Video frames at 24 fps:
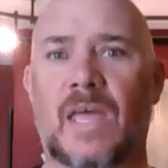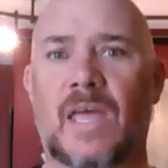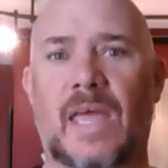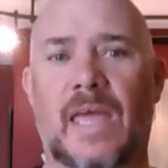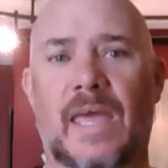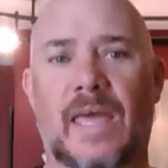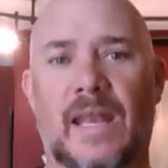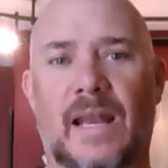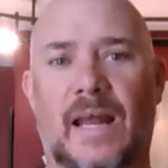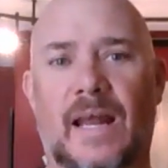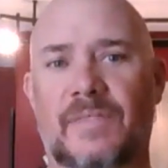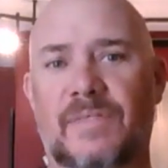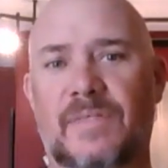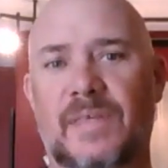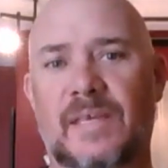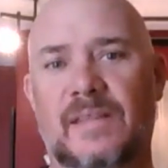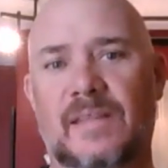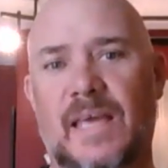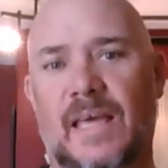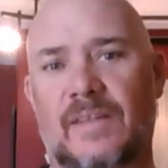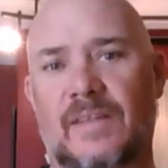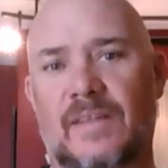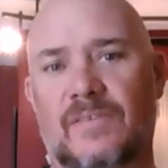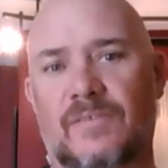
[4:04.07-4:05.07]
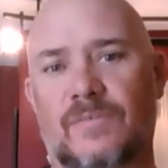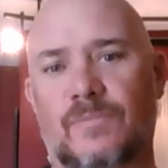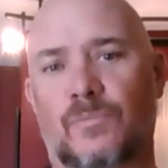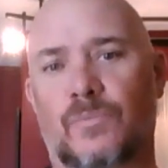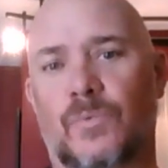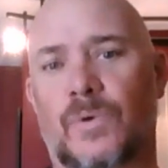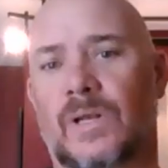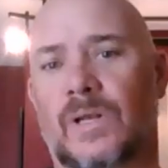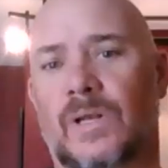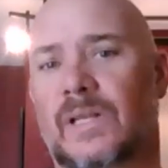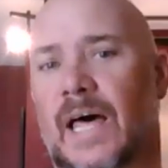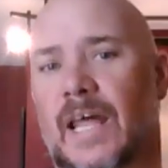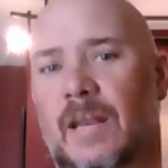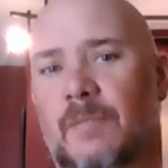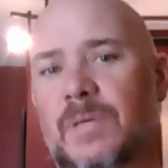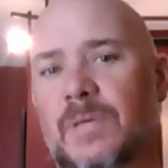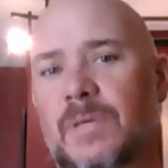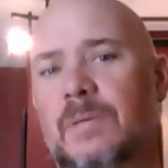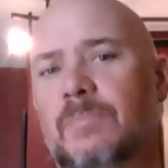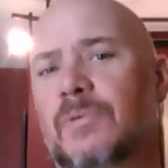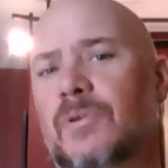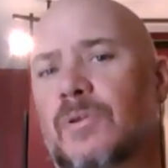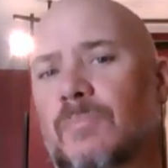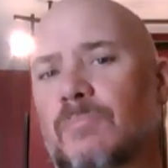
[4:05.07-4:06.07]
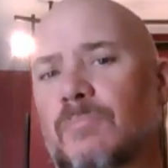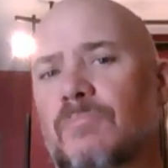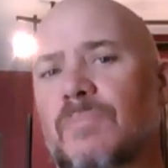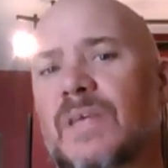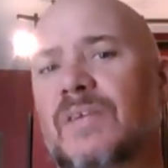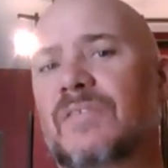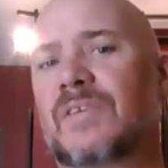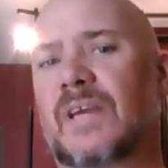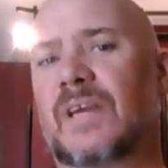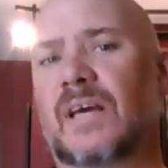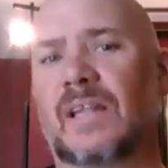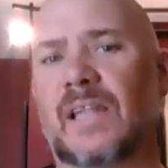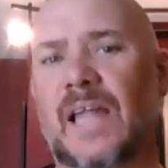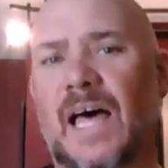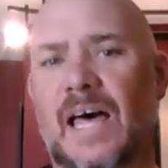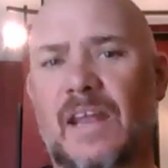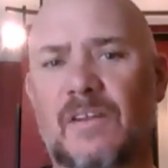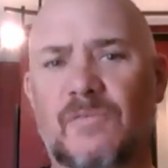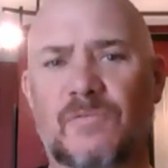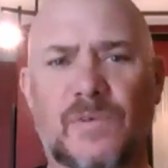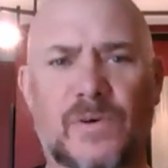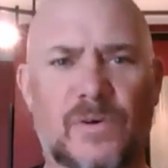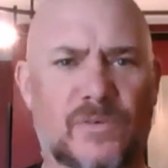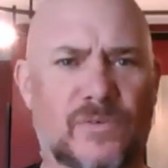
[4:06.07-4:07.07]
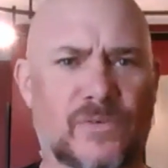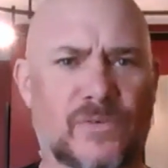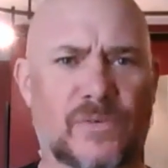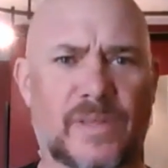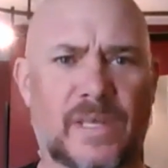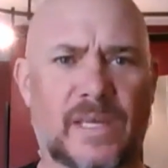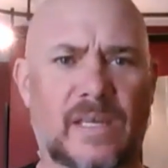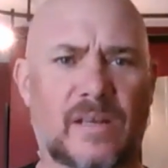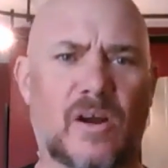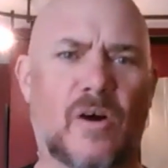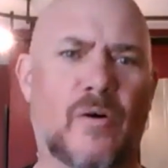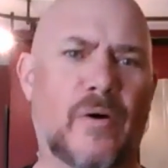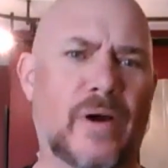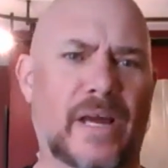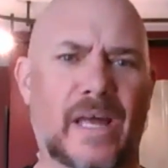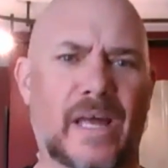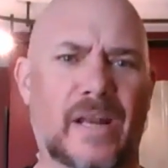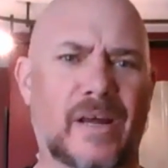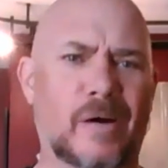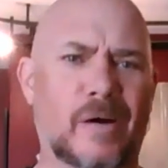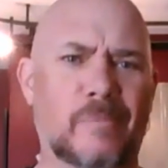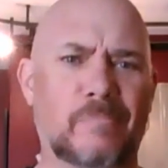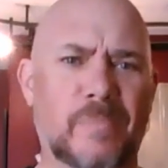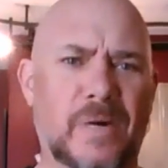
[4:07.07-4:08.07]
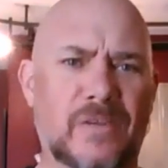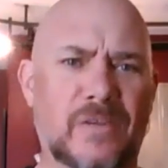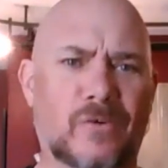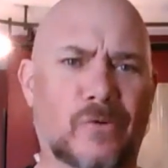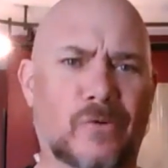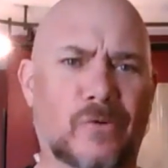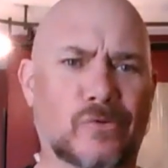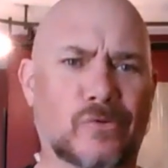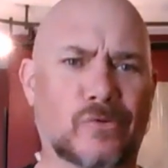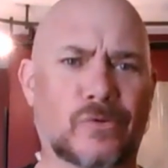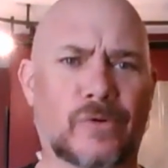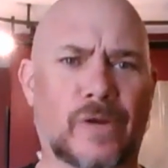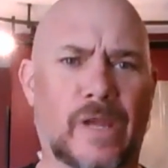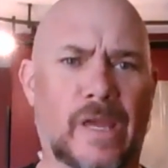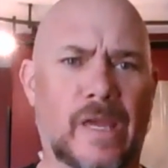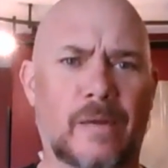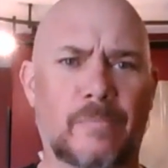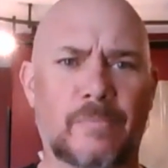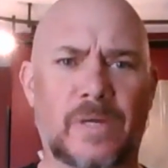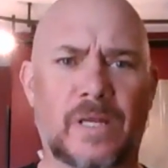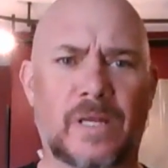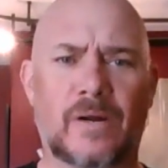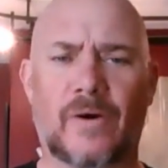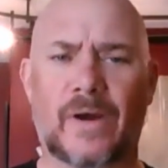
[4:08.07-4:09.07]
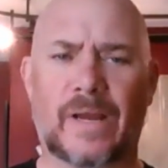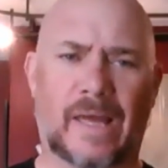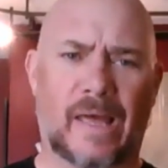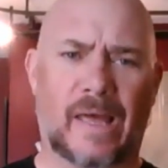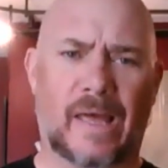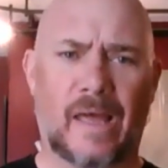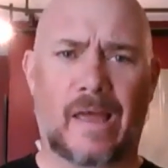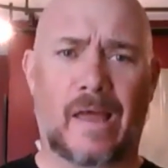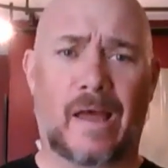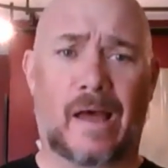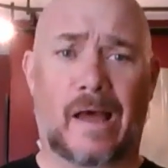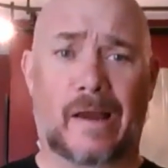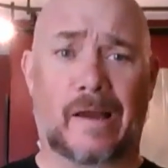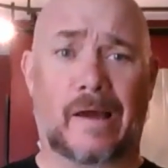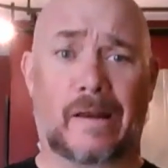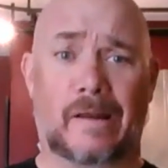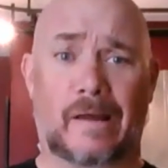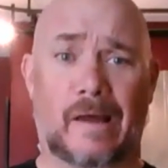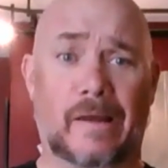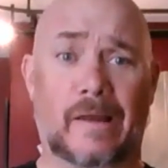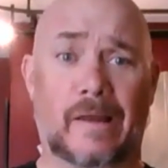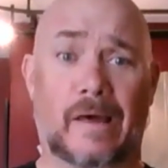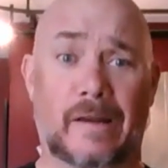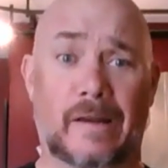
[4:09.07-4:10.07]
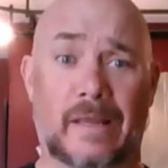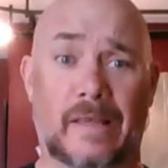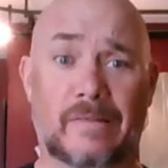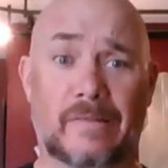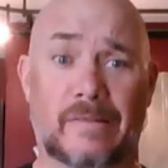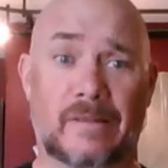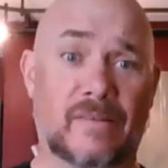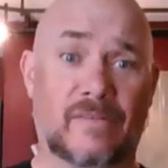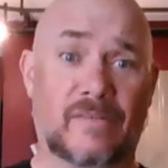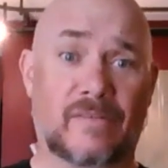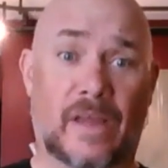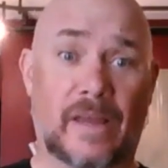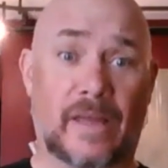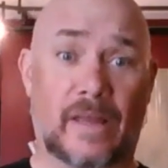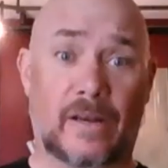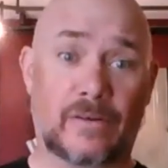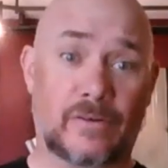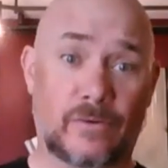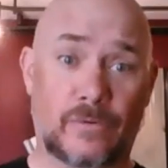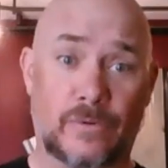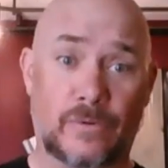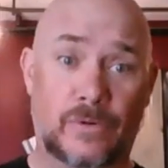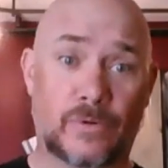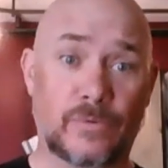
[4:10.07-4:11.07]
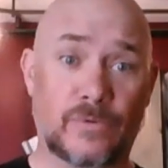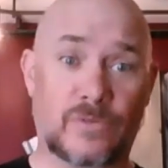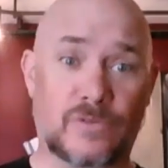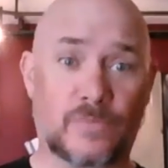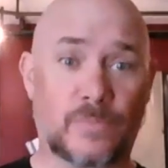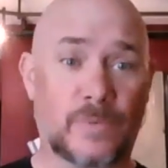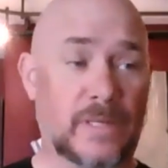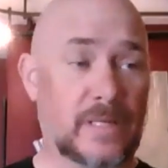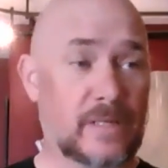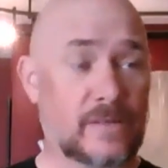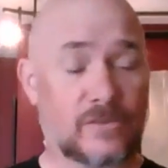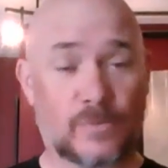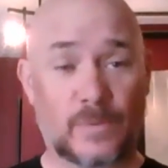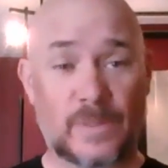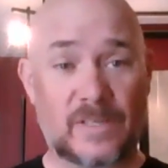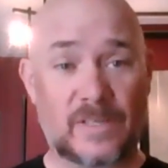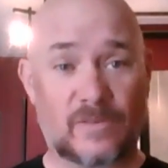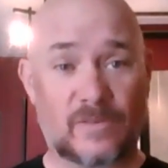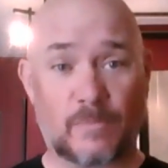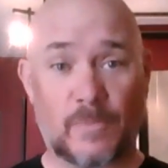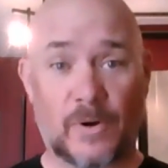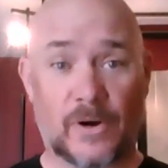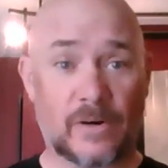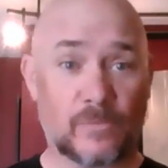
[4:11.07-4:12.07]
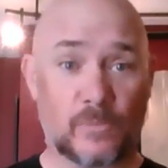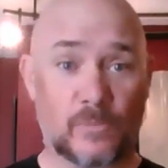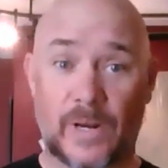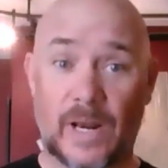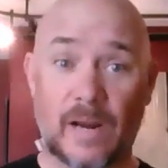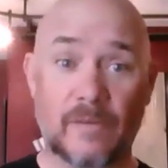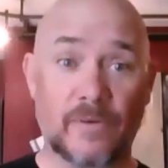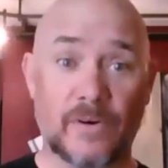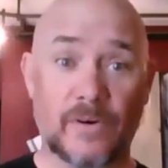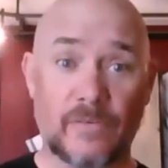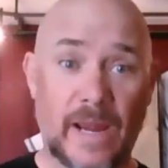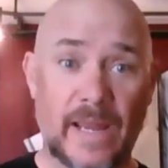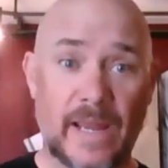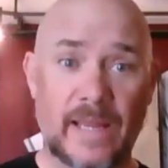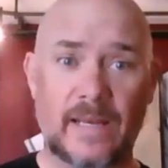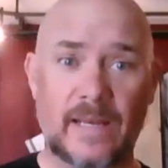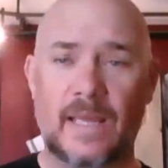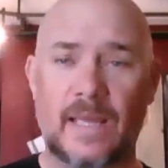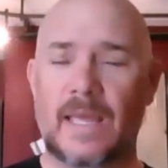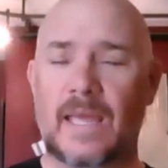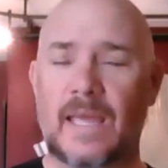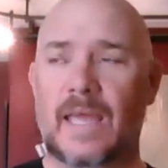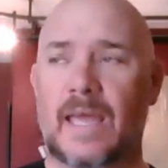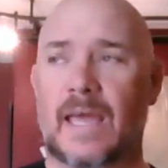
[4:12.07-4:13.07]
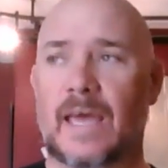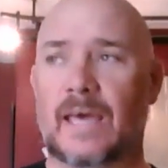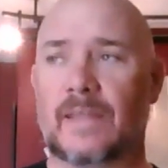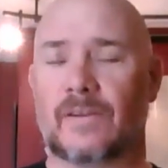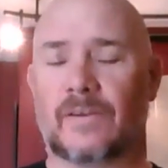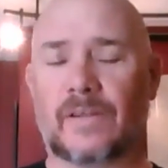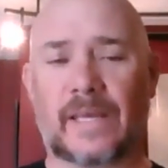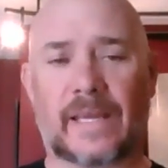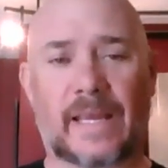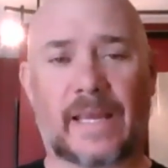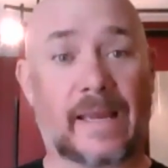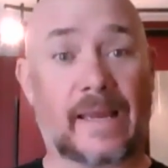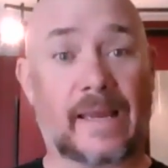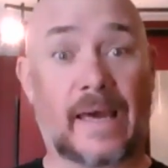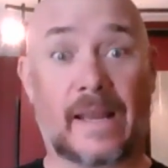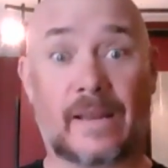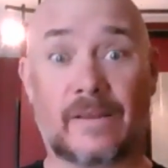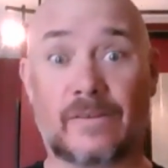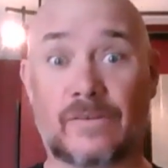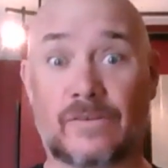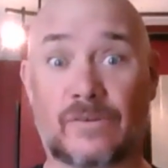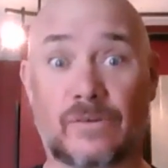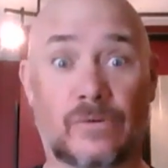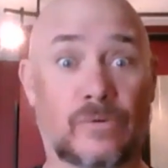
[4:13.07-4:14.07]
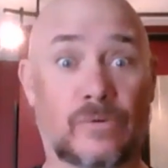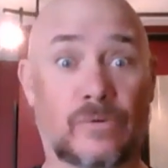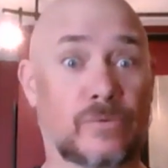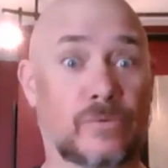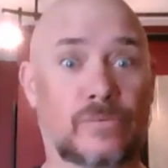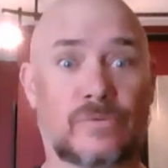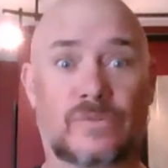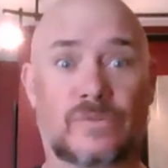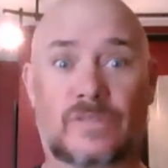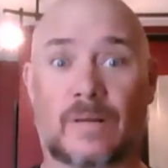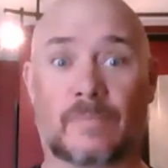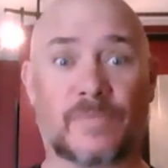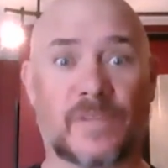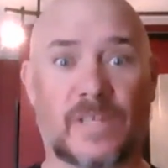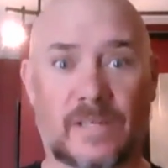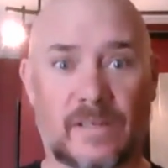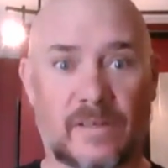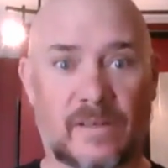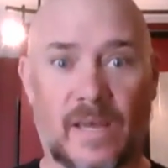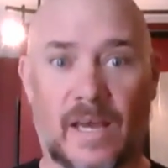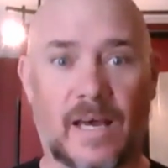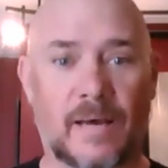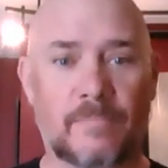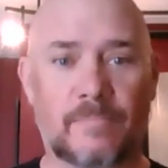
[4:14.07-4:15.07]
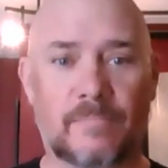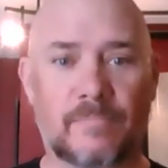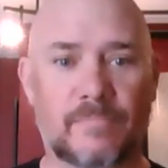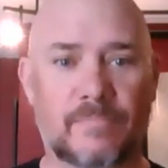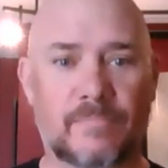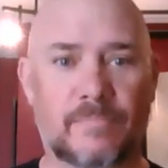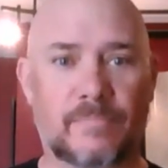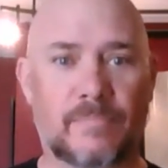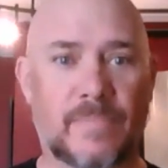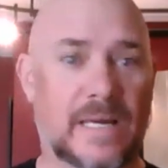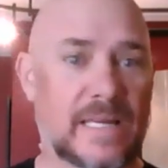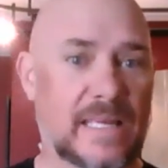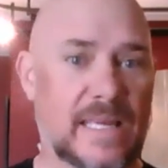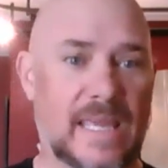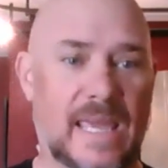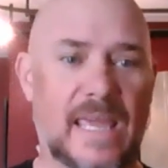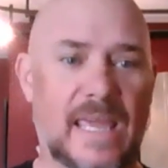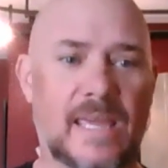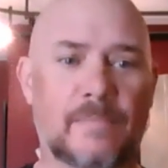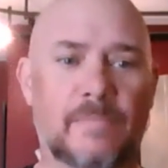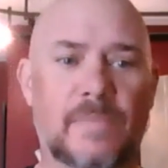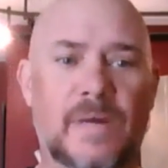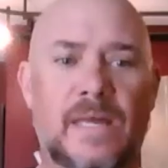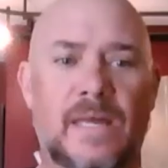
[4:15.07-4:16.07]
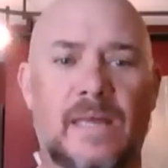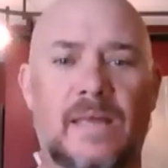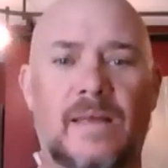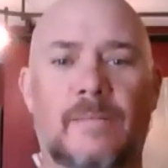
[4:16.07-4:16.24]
And I think that's what a lot of people are missing. A lot of folks are thinking, oh, I got to up my social game. I got to get this. I got to do Hootsuite, Tweet Smart, whatever, right? And they're like, I got to do something to up my game.